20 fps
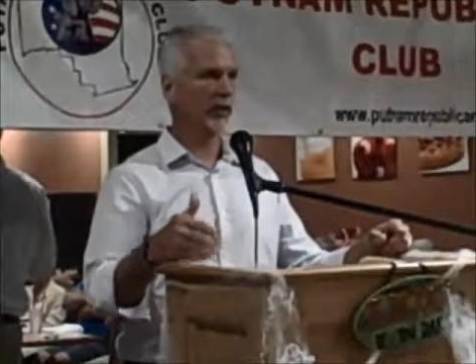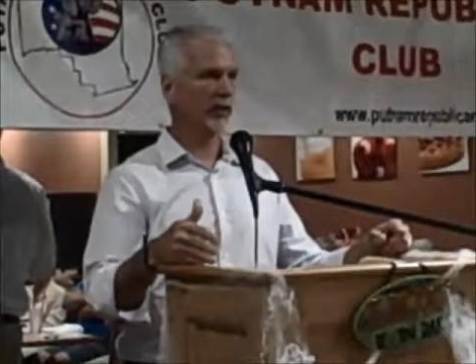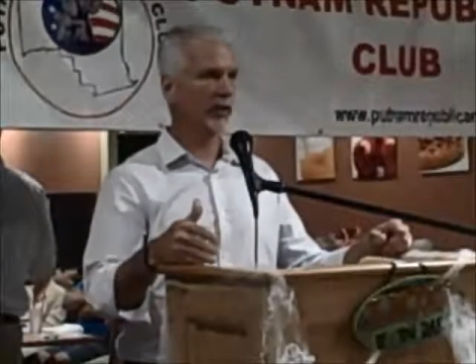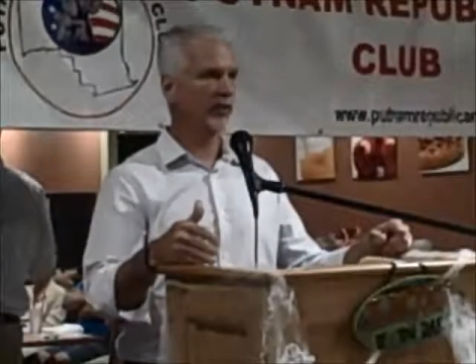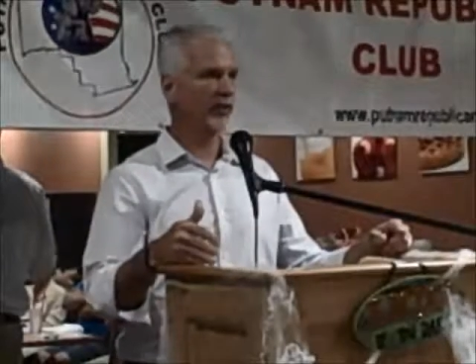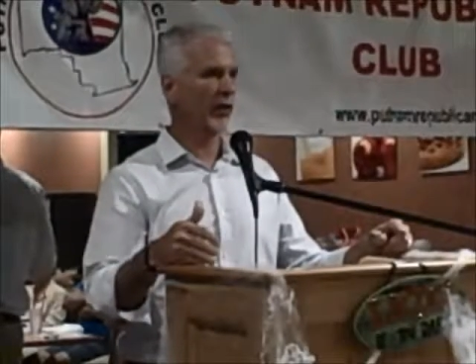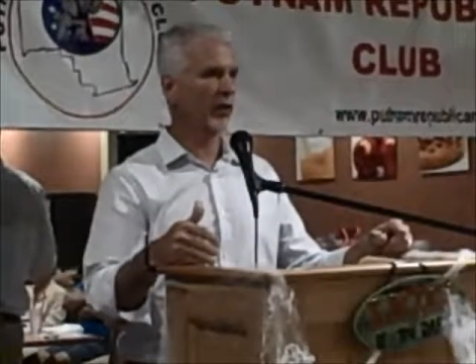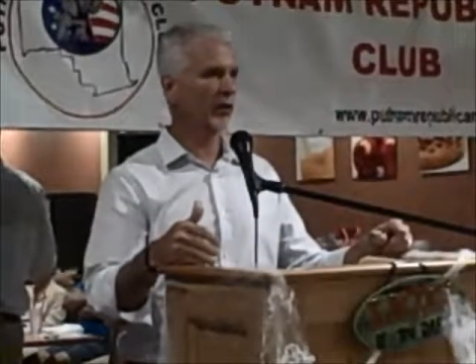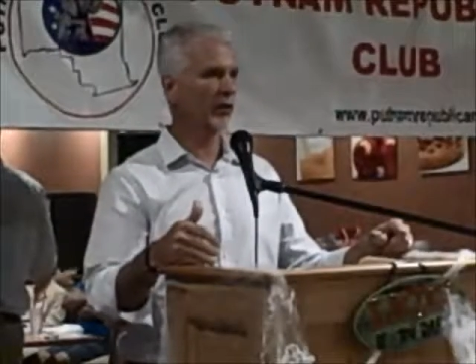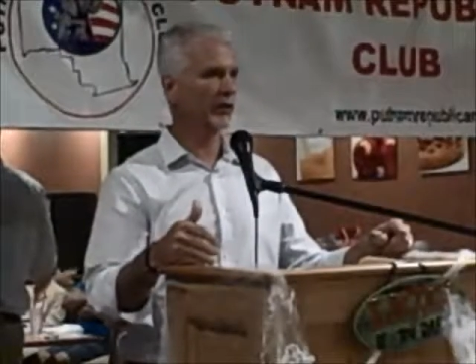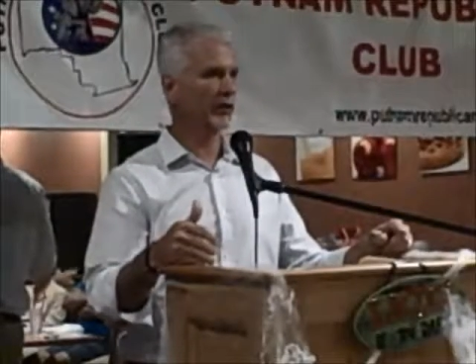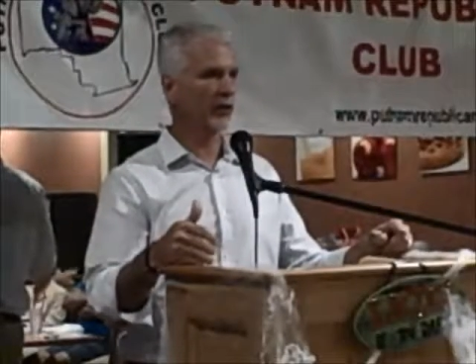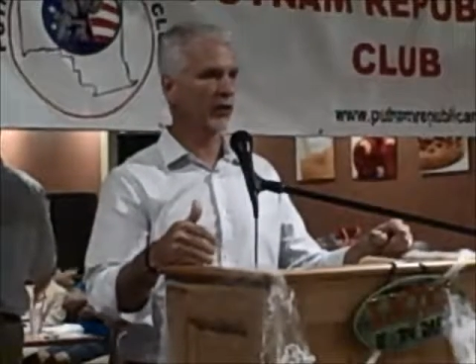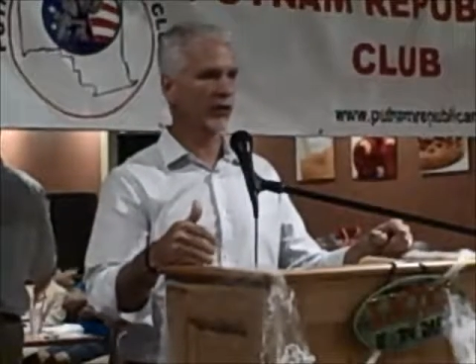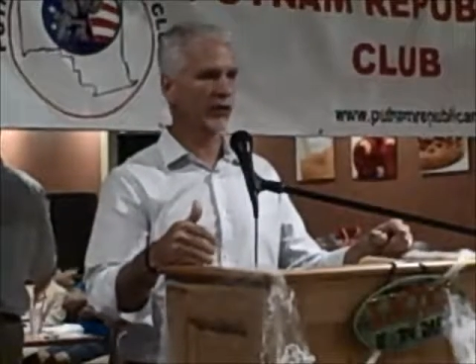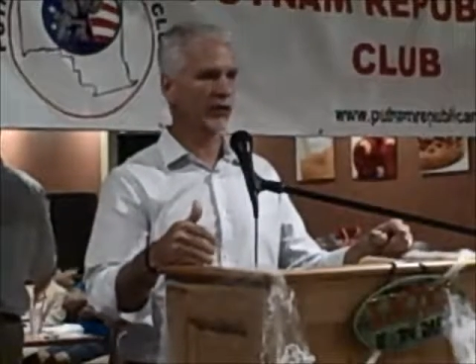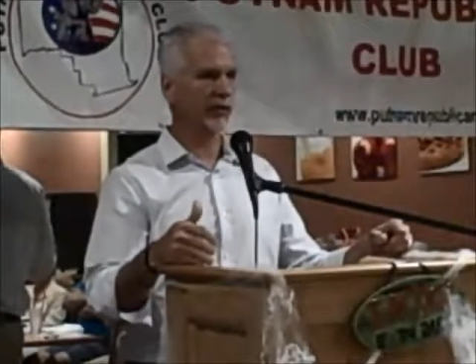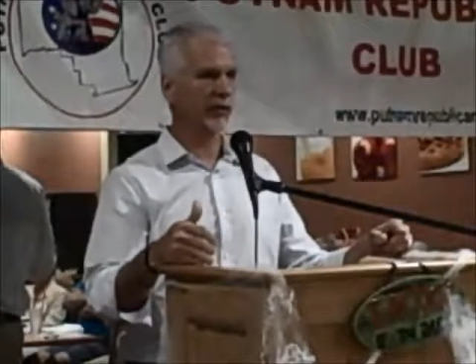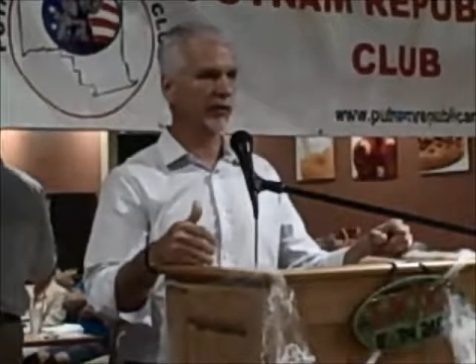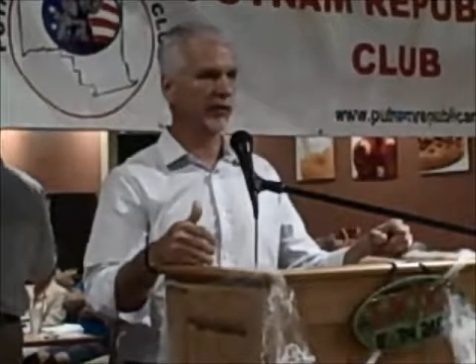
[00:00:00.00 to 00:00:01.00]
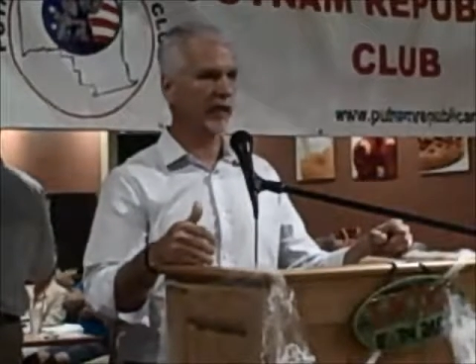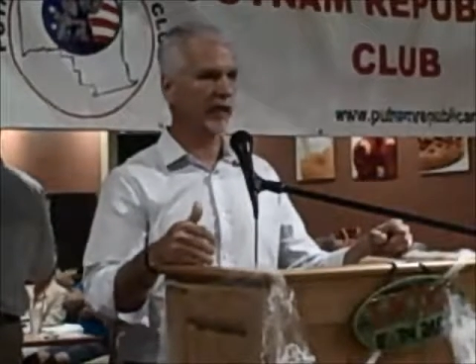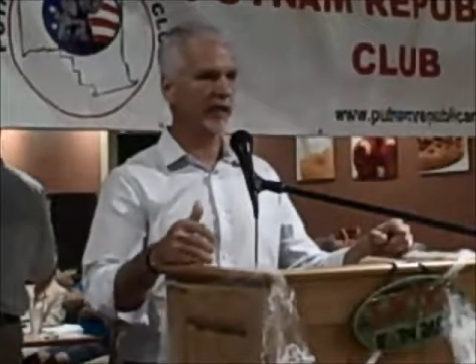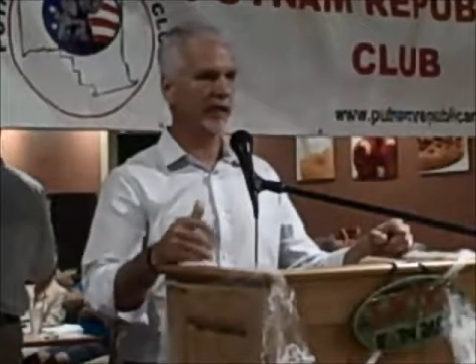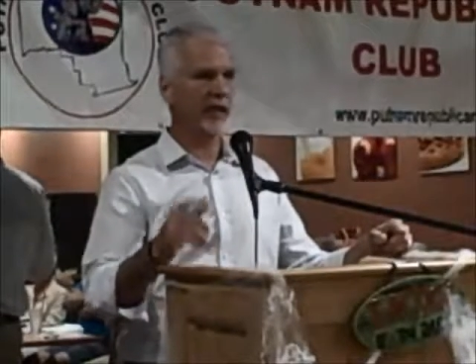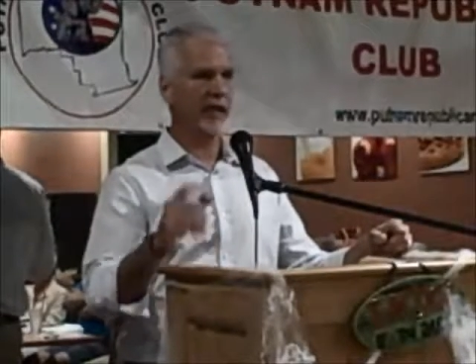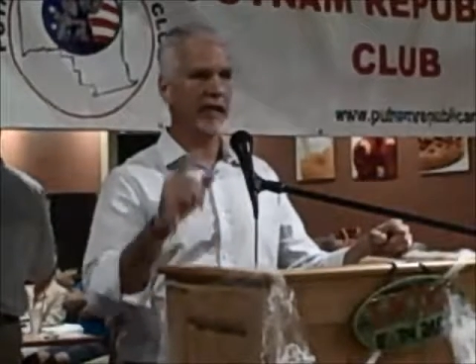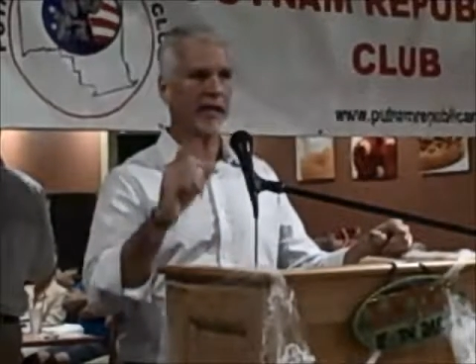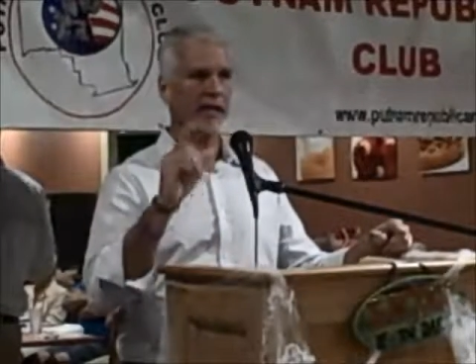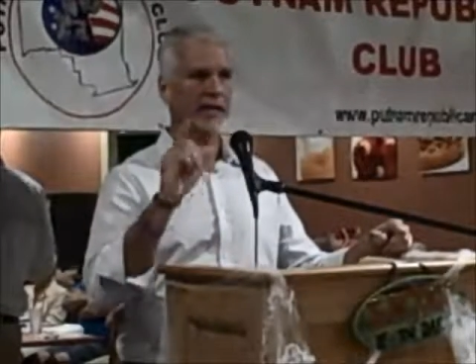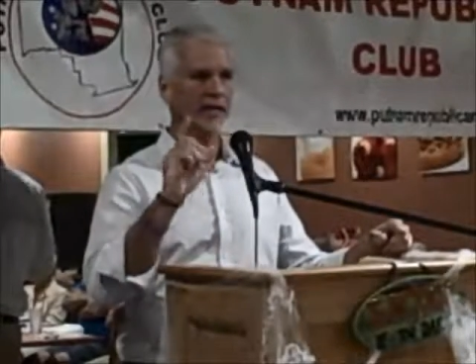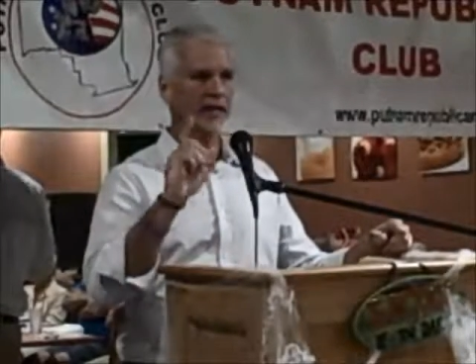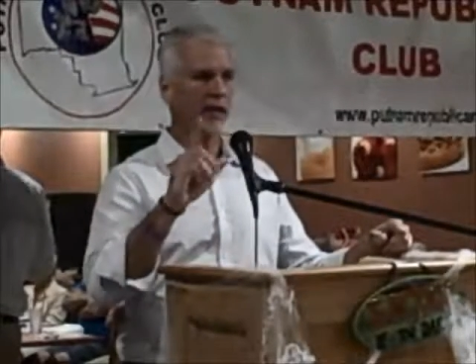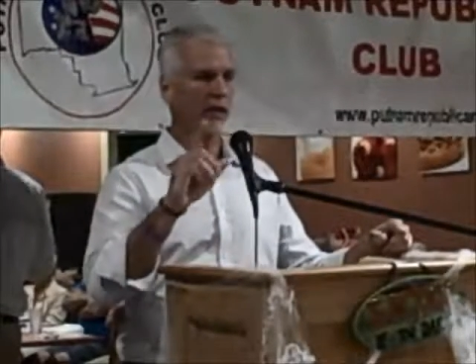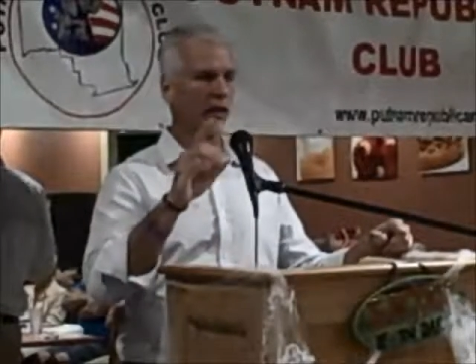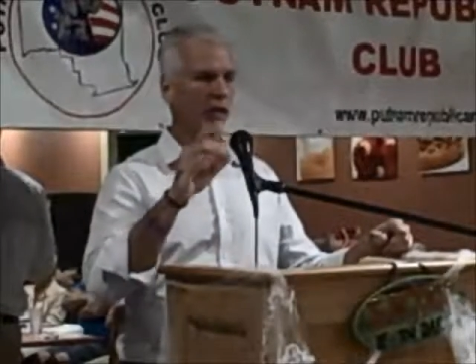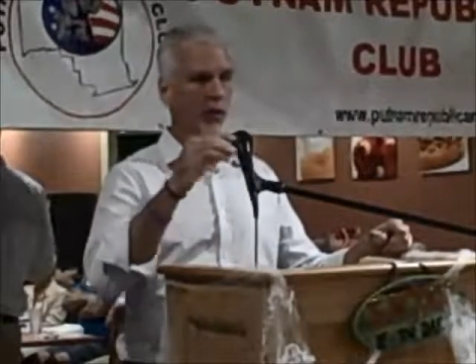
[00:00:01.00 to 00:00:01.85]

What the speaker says: Early voting starts in 10 days,